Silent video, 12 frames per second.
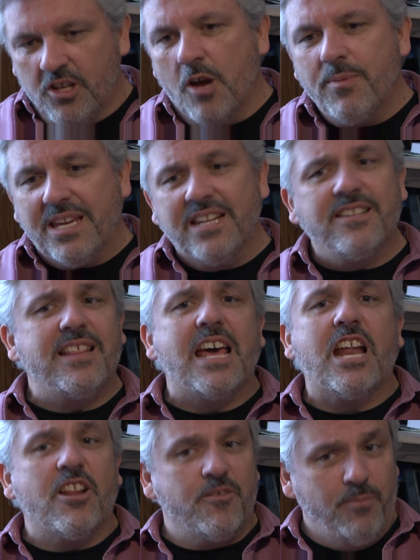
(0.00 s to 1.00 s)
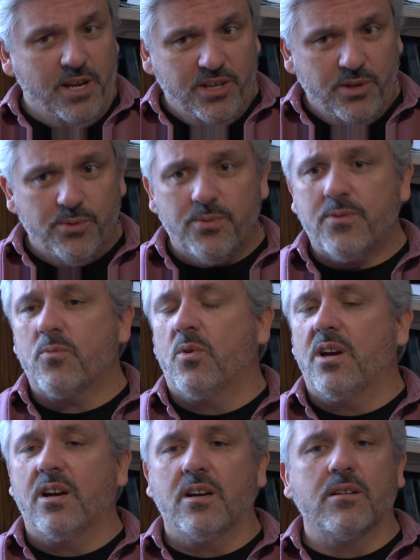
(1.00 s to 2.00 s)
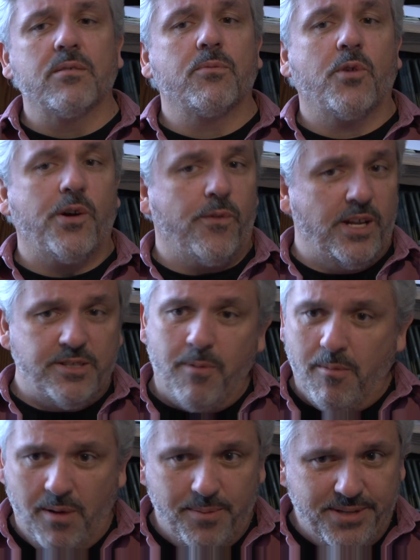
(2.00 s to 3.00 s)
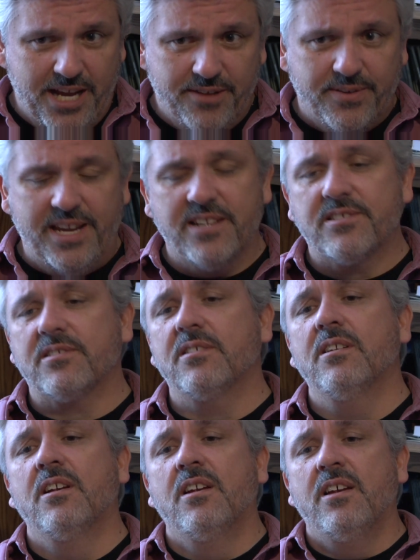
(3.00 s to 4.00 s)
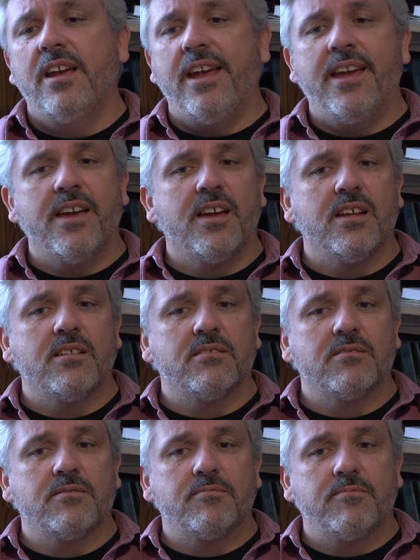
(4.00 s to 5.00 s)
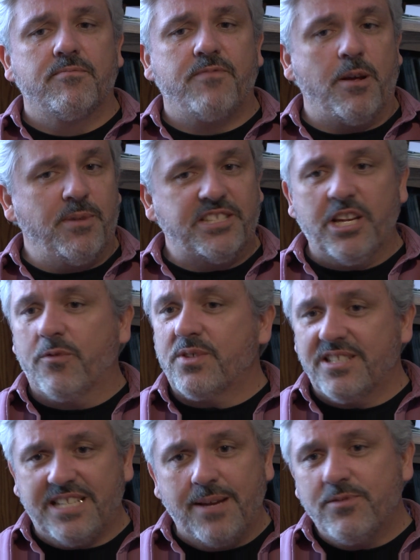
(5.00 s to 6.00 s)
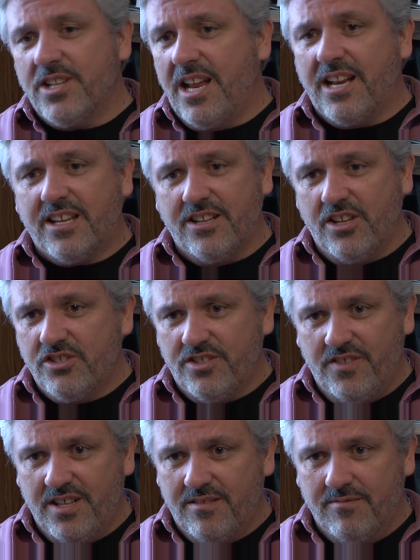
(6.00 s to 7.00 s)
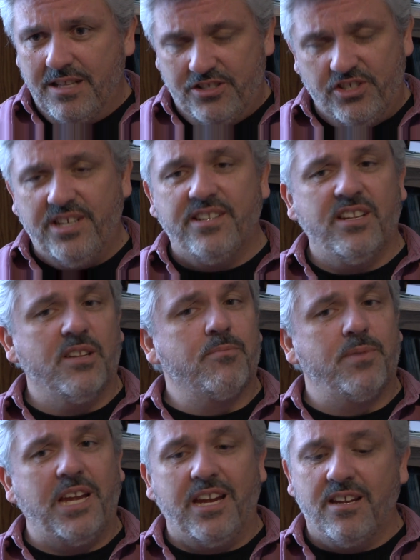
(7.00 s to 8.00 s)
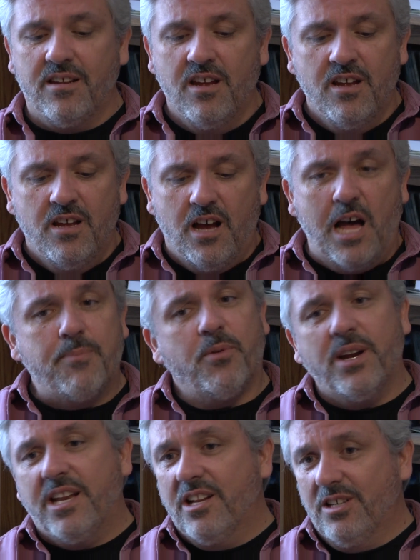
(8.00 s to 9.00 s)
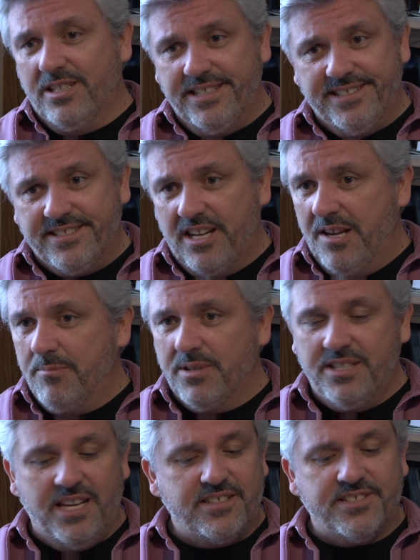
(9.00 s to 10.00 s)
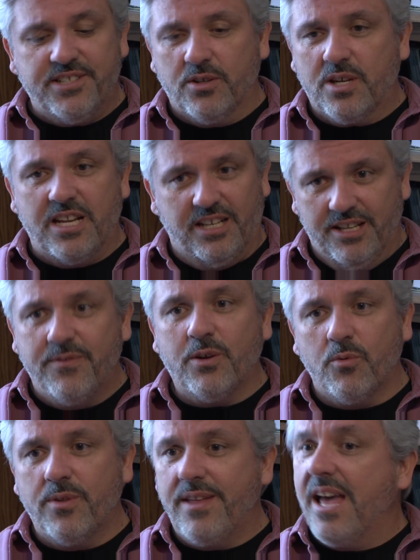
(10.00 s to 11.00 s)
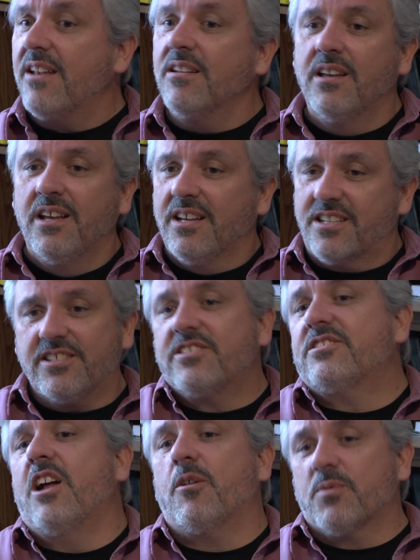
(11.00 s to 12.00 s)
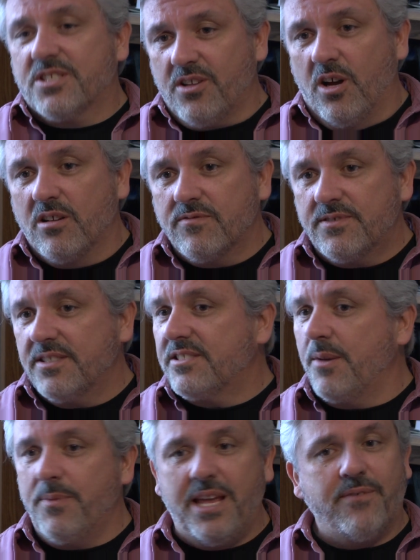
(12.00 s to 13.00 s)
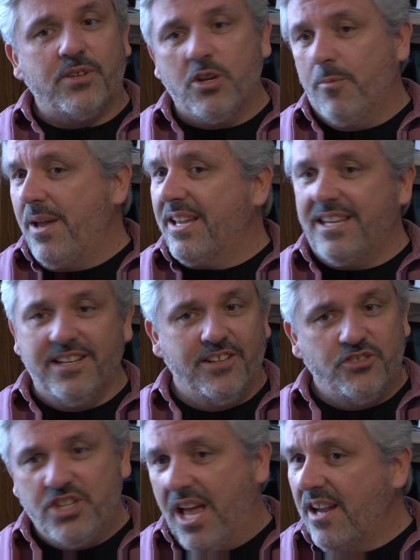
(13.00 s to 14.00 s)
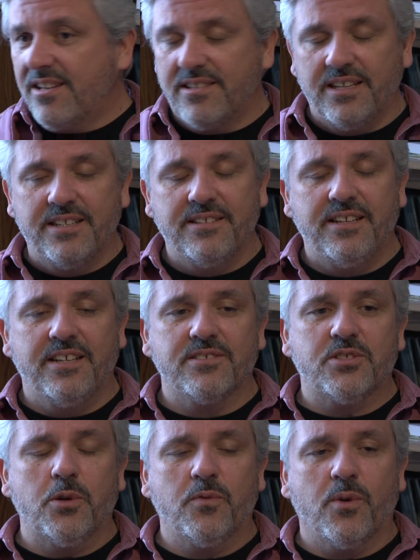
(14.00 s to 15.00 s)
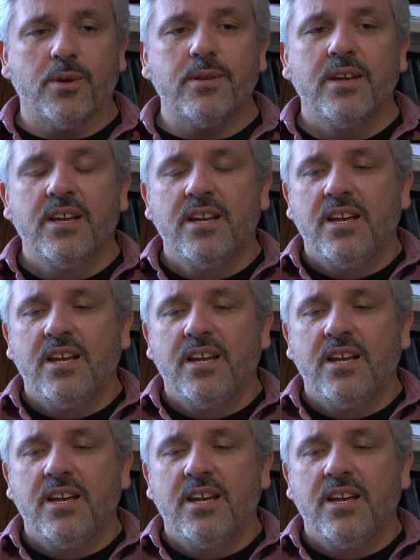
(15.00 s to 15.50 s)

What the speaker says: Coming into that out of my youth, where I watched my mom die of cancer, and found myself with the same genetic condition that she did, being operated on in time, but yet still kind of living with that because it's not resolved. It's something they have to go back in and check, and so forth.